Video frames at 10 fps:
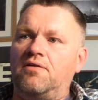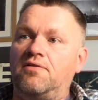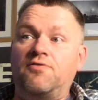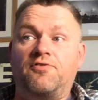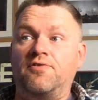
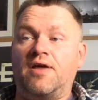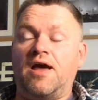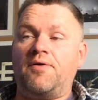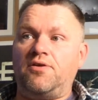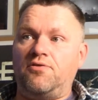different to
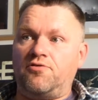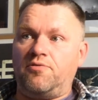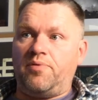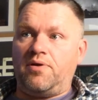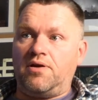how it used to
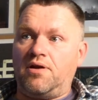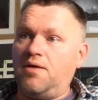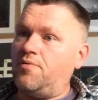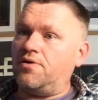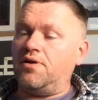be. And
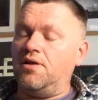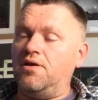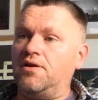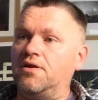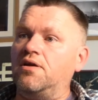I'm on a
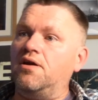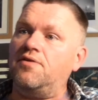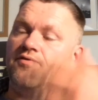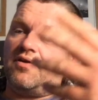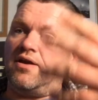learning
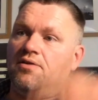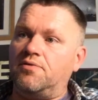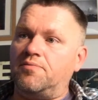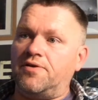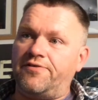curve together
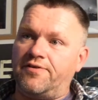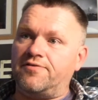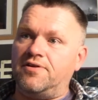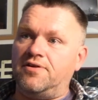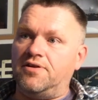with my
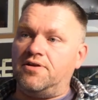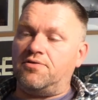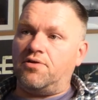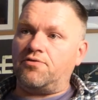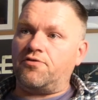
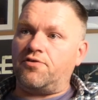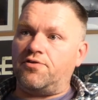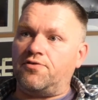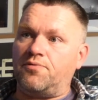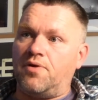16-year-old son
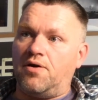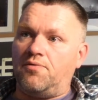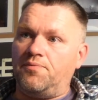as well.